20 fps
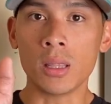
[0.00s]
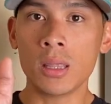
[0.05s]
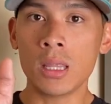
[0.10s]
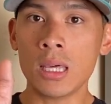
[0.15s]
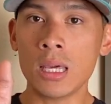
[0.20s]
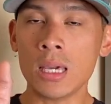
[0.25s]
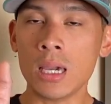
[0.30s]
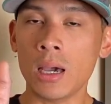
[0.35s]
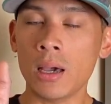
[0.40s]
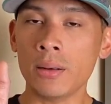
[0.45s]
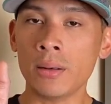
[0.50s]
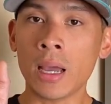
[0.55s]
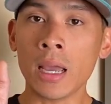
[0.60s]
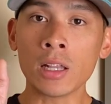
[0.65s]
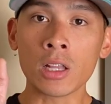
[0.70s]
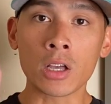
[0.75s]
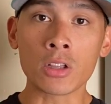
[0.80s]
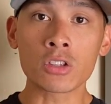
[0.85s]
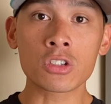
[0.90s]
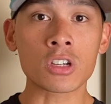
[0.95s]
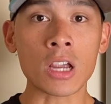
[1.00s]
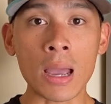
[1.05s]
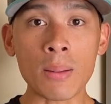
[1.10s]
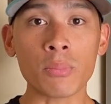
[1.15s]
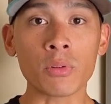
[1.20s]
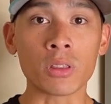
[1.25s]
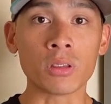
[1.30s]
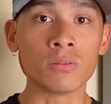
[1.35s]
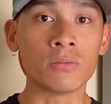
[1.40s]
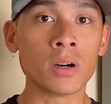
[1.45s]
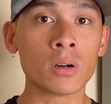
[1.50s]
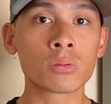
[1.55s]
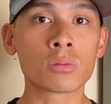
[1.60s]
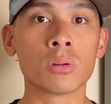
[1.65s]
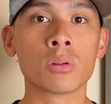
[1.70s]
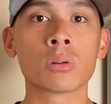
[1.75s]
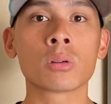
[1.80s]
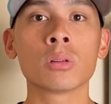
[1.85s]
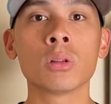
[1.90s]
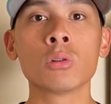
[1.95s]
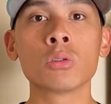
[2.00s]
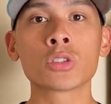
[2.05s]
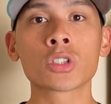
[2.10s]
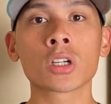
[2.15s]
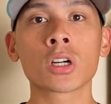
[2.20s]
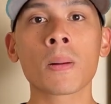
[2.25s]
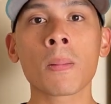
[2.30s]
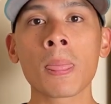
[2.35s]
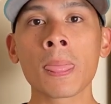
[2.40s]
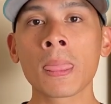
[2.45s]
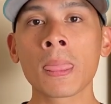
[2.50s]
the uh, nylon strap with the Velcro closure.